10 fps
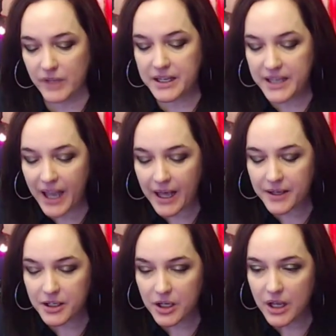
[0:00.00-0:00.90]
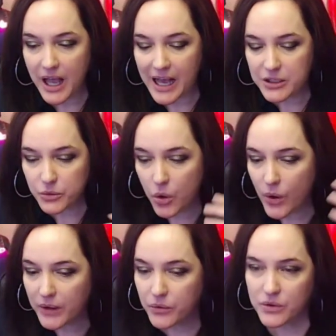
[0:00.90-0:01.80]
And yet, as we're
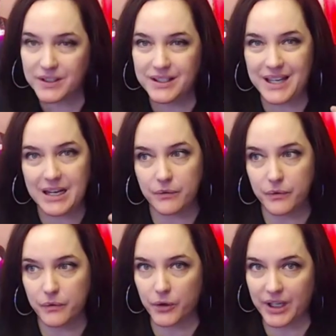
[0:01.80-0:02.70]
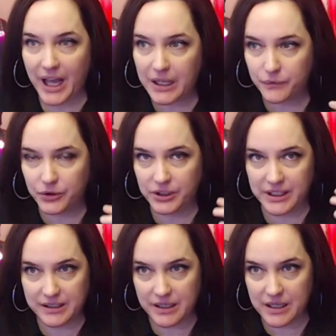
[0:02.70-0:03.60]
going through this state of
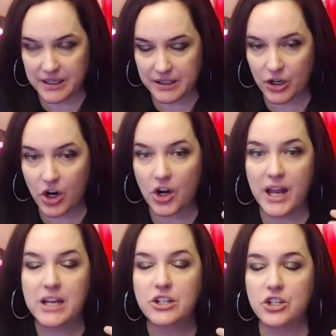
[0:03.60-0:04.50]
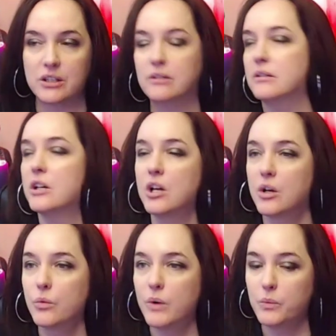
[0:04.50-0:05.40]
forgetfulness in this incarnation,
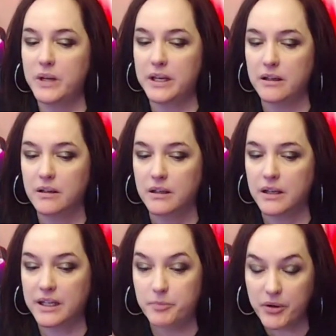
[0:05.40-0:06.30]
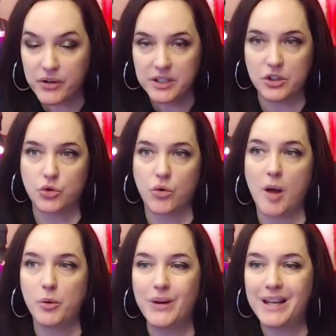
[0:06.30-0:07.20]
when we experience the
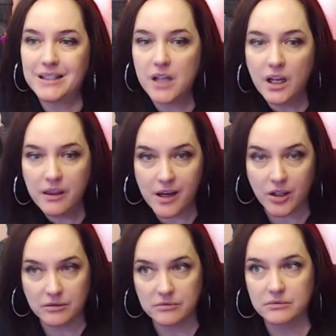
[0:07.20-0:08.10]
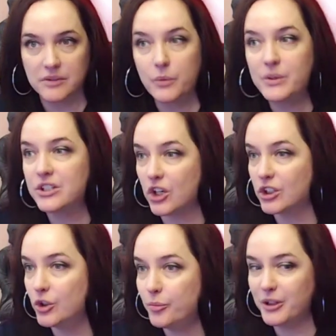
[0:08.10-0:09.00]
trauma, we get stuck there. And we start
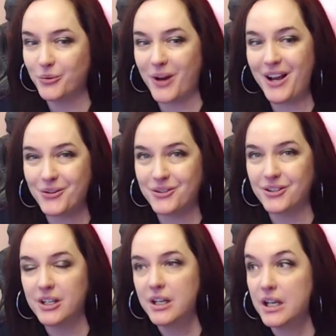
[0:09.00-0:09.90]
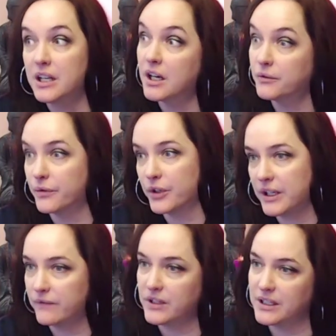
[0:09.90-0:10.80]
looping around in
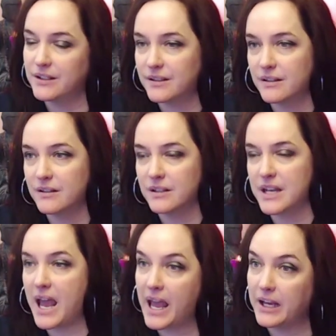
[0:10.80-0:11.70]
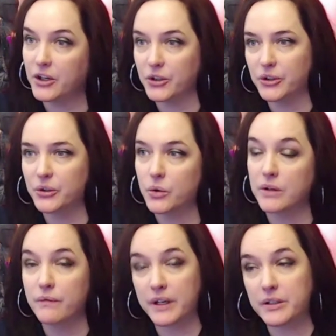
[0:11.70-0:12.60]
unforgiveness and in anger or
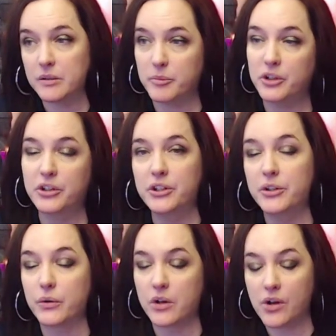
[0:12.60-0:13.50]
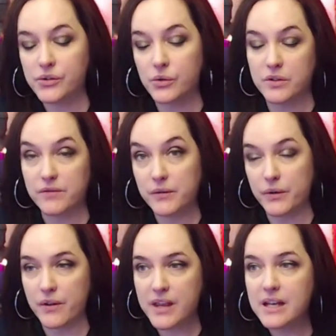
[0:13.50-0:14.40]
in victimhood or in all sorts of
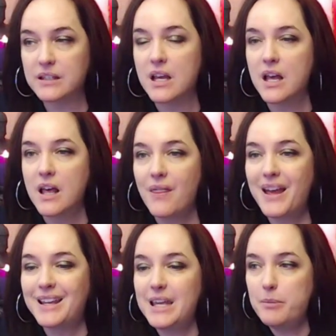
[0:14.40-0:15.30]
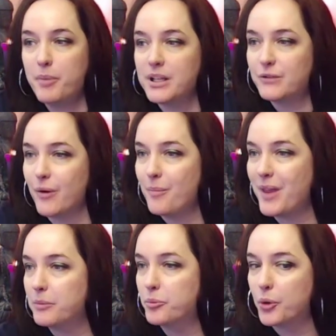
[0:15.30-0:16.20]
different things that keep us from
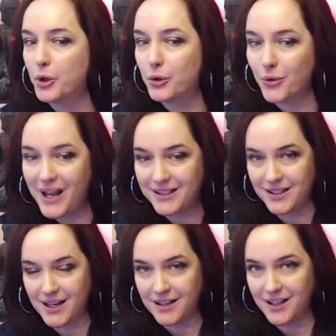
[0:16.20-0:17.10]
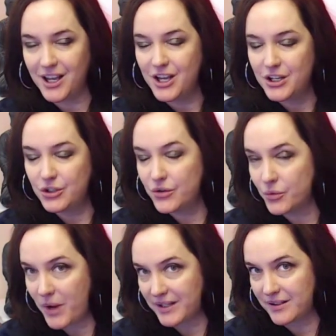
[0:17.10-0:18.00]
then progressing to the
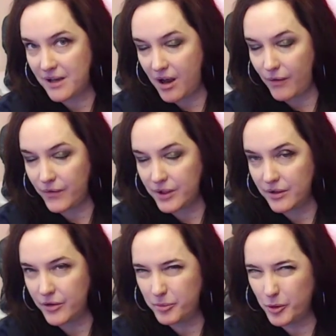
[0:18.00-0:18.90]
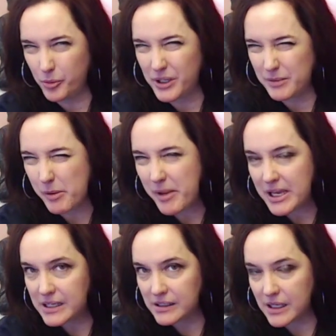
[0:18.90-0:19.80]
rest of the blueprint. Am I
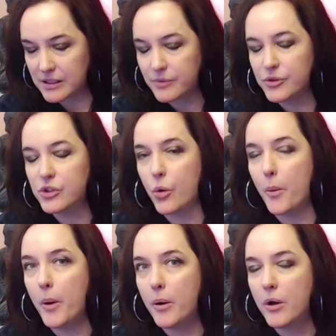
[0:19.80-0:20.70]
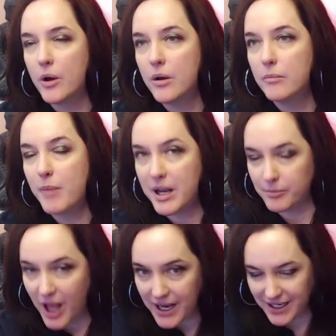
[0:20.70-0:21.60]
making sense? So bottom
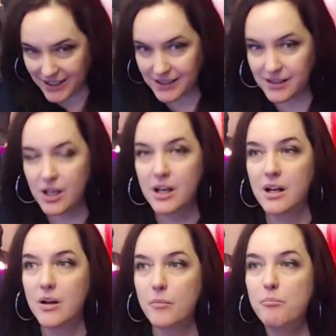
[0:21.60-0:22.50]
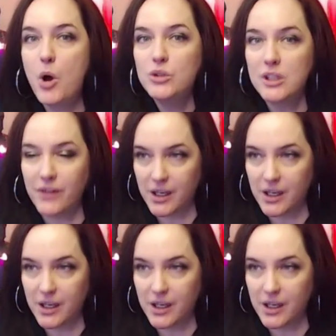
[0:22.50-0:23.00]
line is, most of